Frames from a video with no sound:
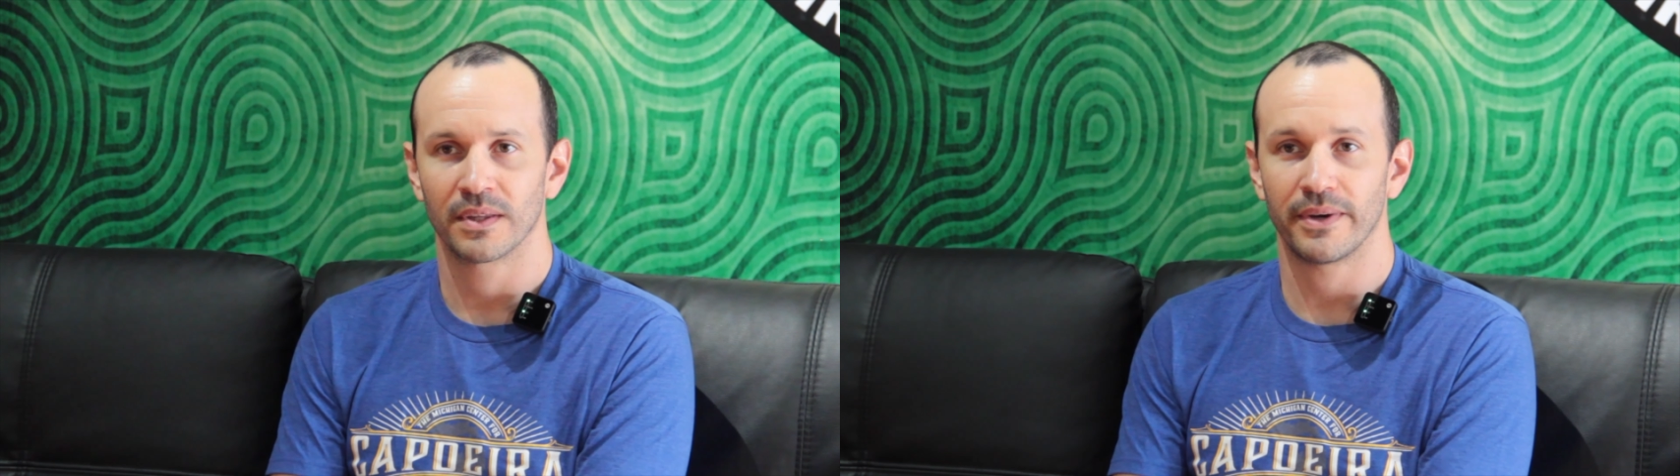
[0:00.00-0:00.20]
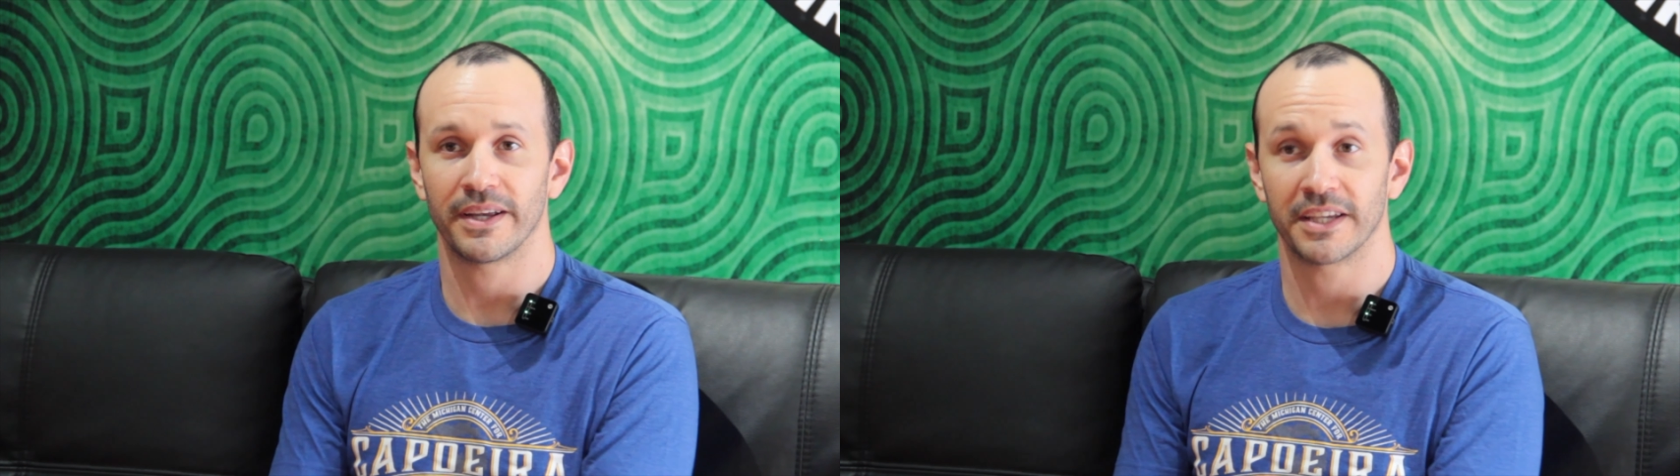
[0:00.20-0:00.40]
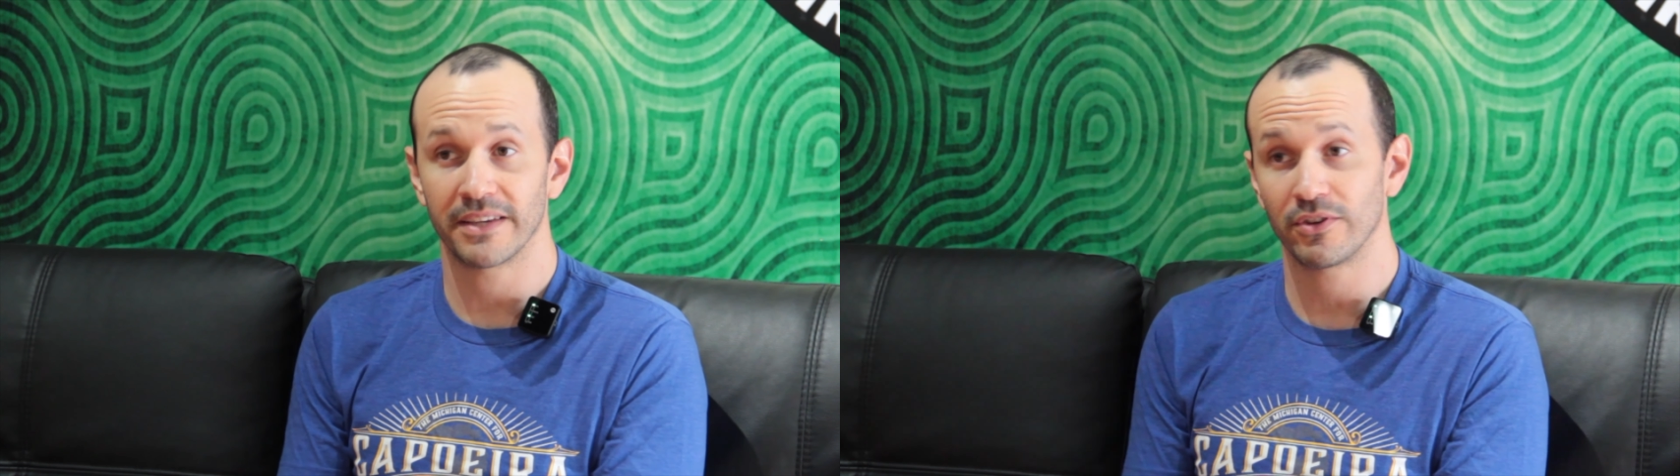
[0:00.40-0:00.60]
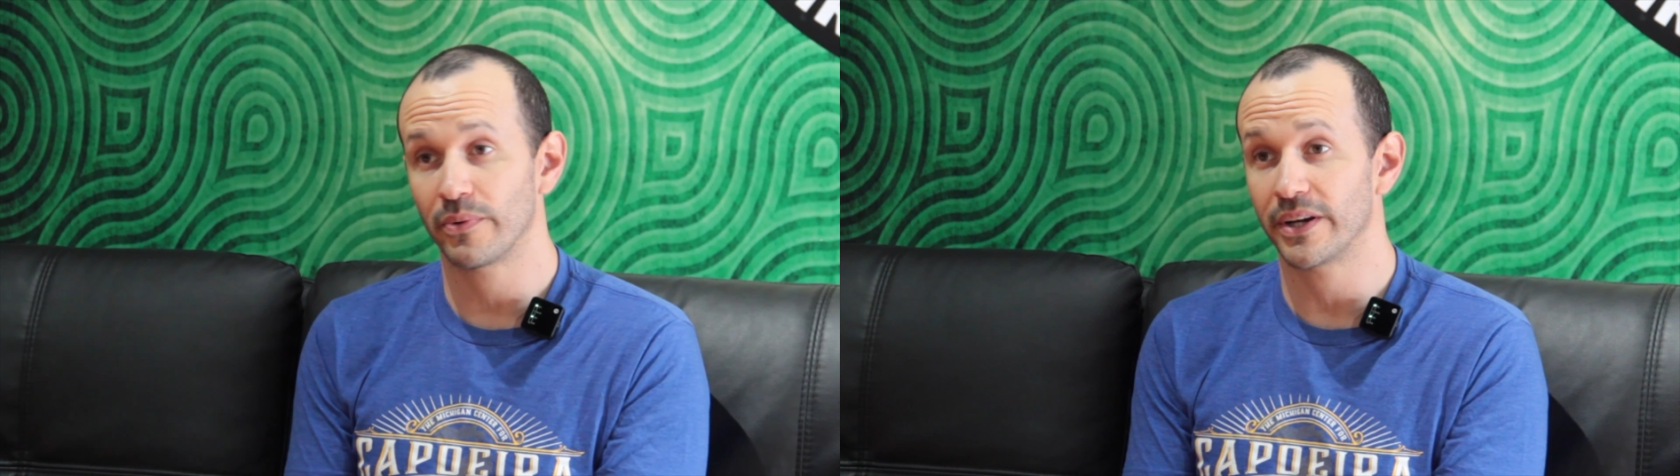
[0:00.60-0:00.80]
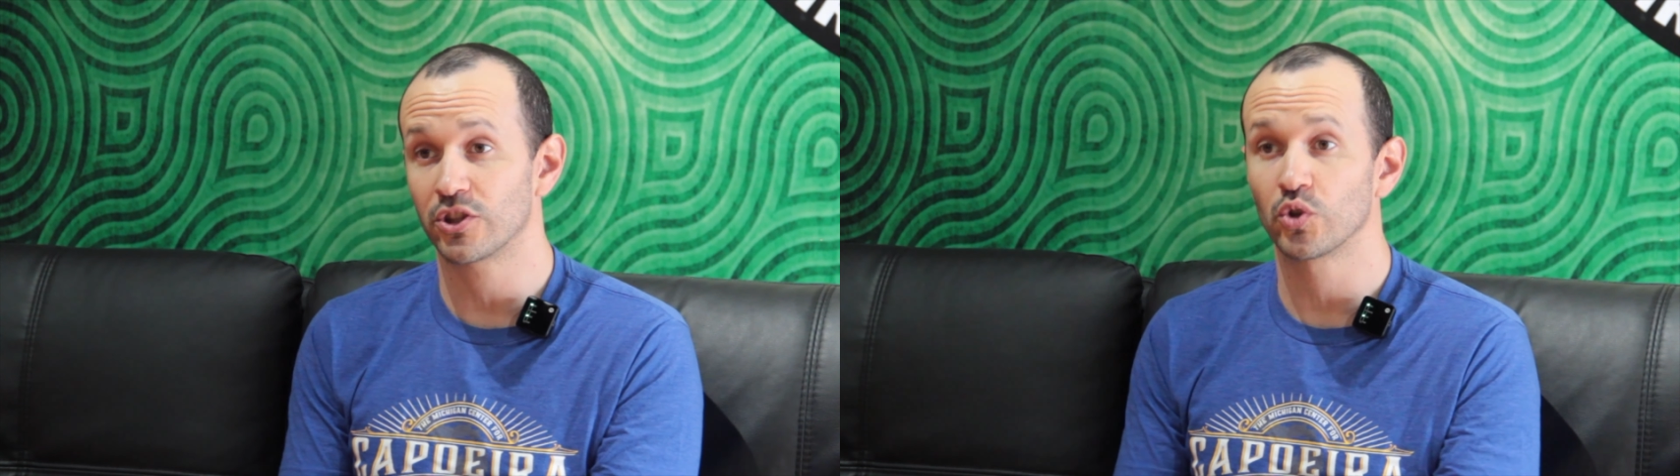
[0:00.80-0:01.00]
right? And give you
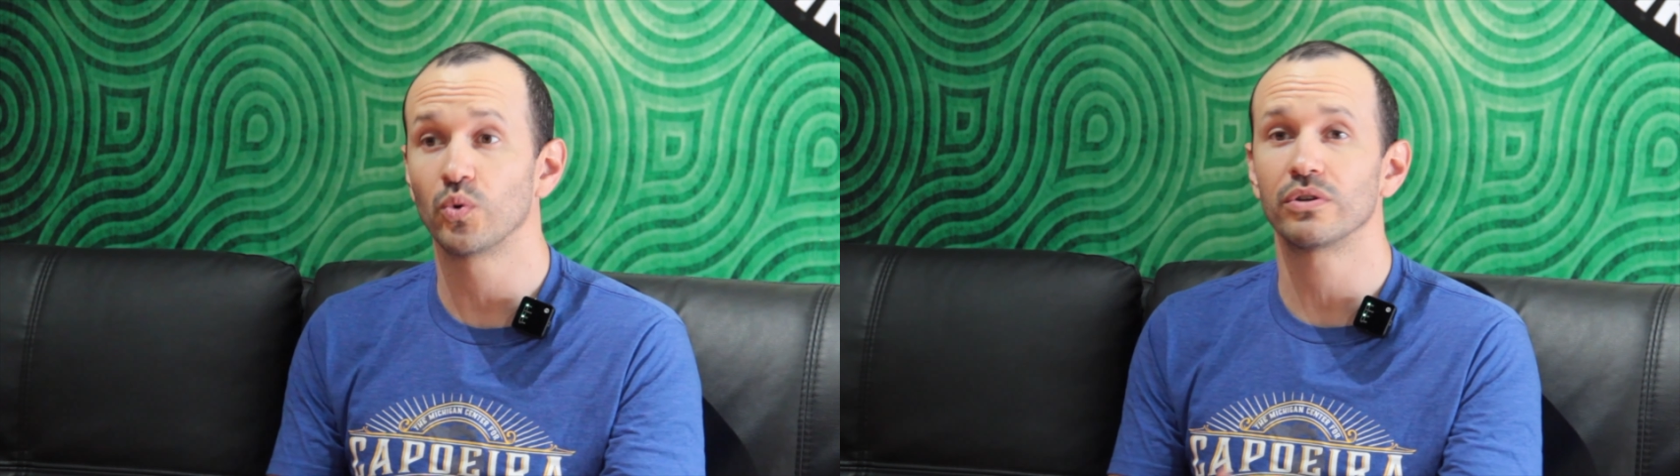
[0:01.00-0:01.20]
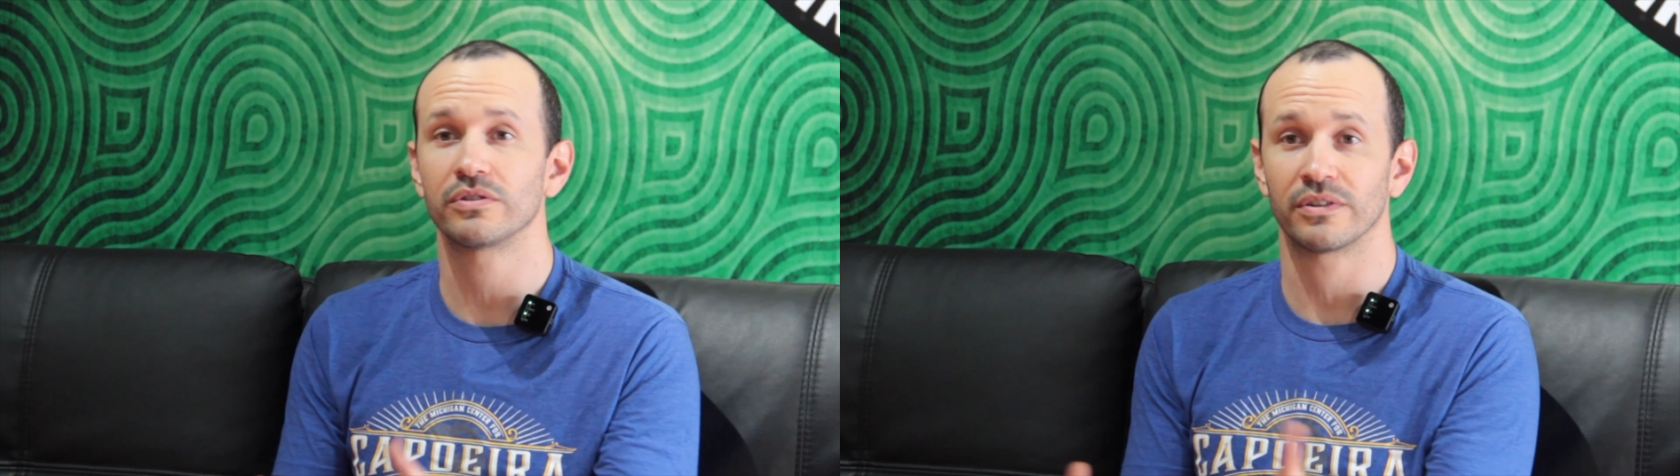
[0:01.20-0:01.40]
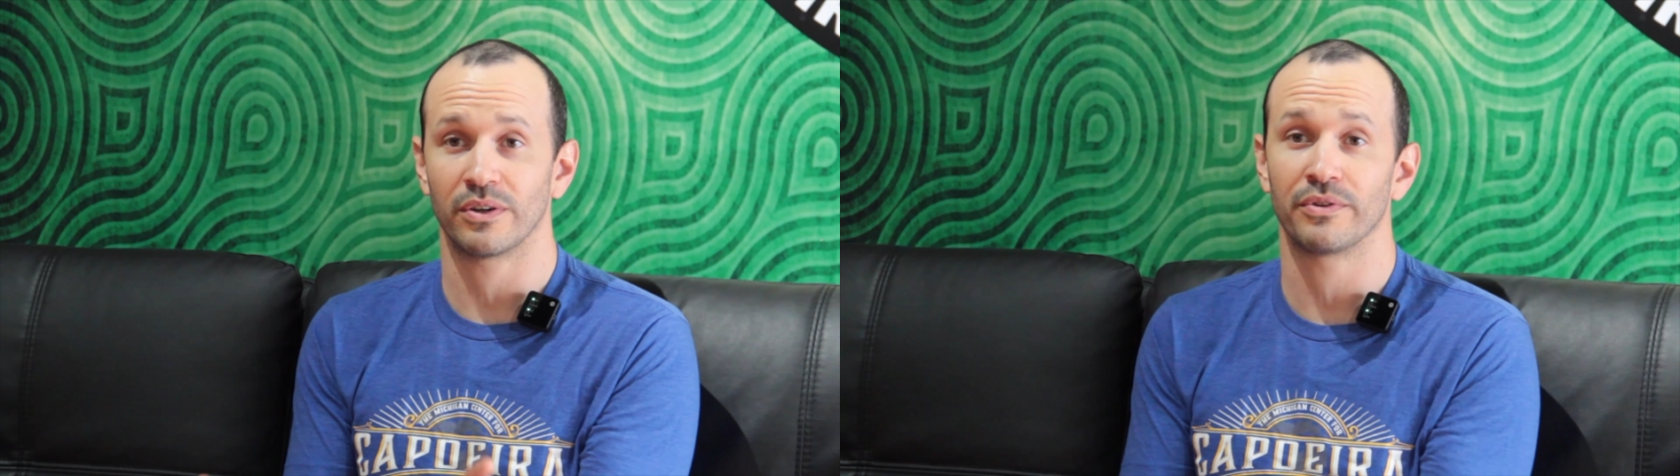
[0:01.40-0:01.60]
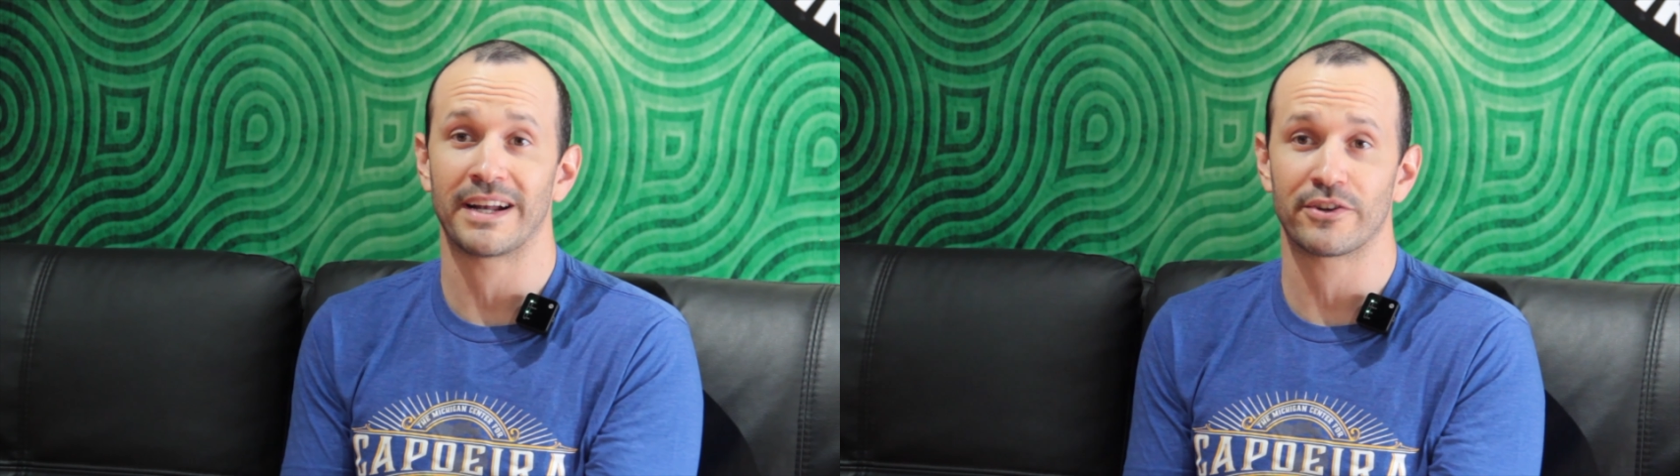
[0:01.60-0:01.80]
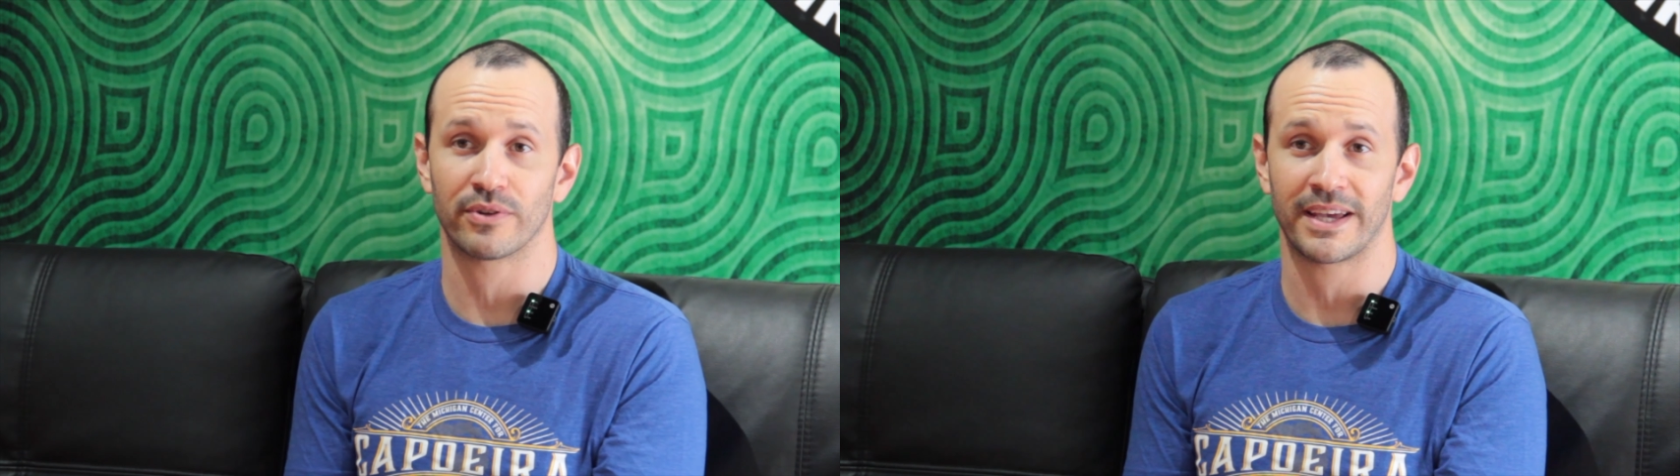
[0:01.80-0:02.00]
the right tools so it will
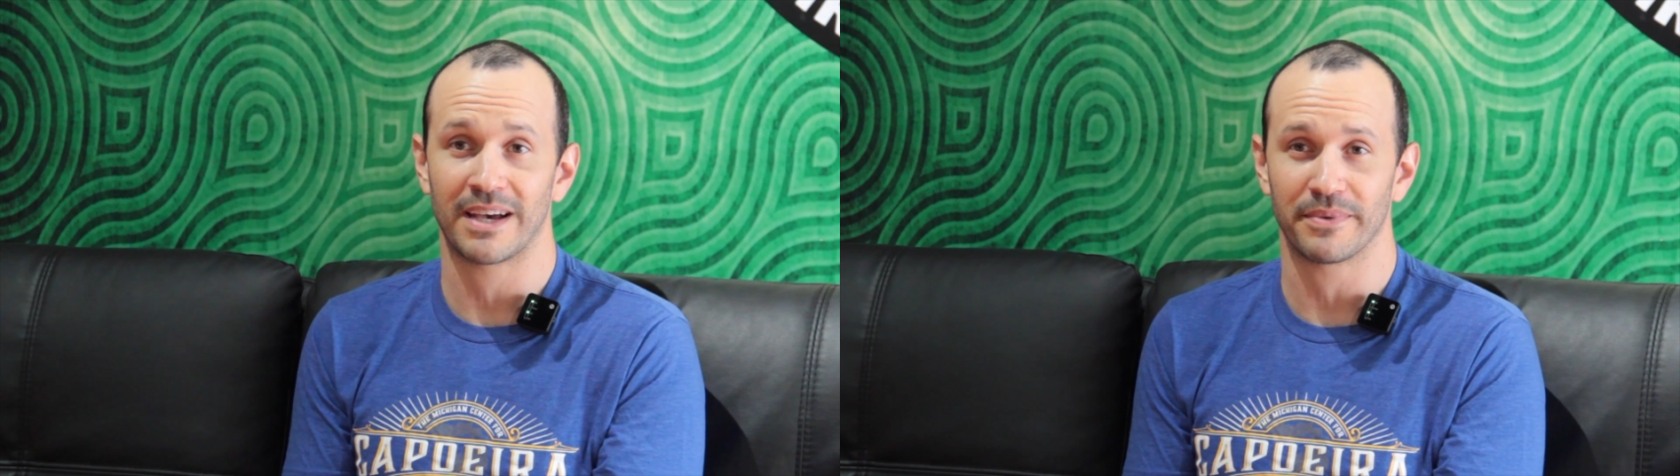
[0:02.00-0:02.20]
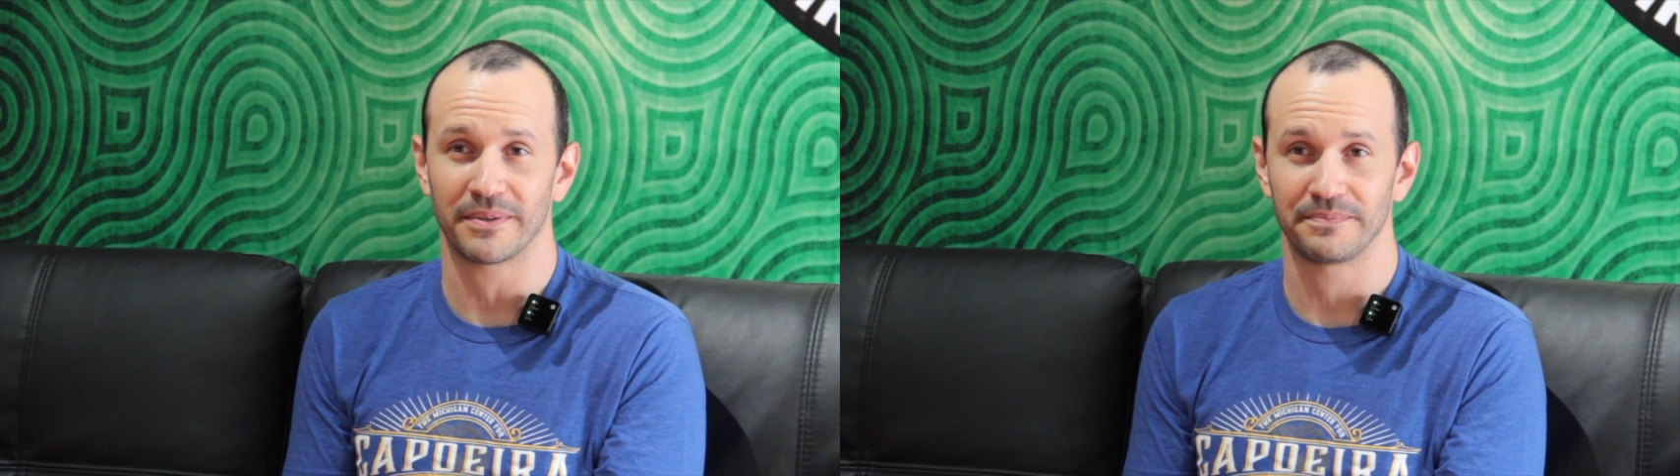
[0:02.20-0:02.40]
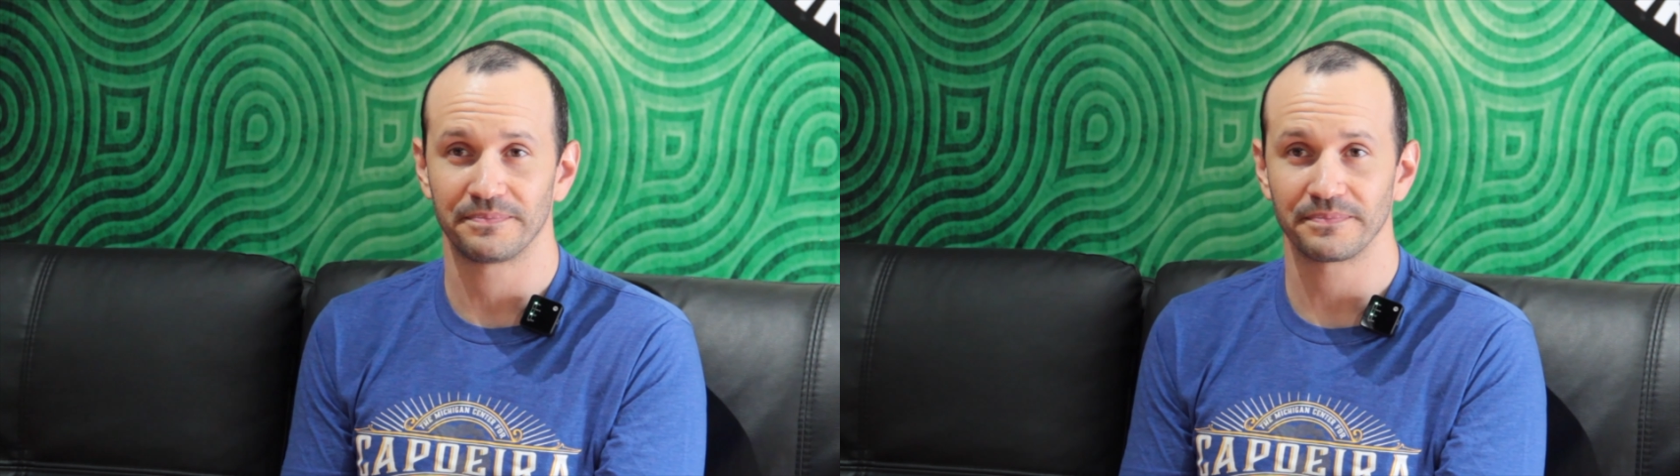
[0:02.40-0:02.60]
naturally happen.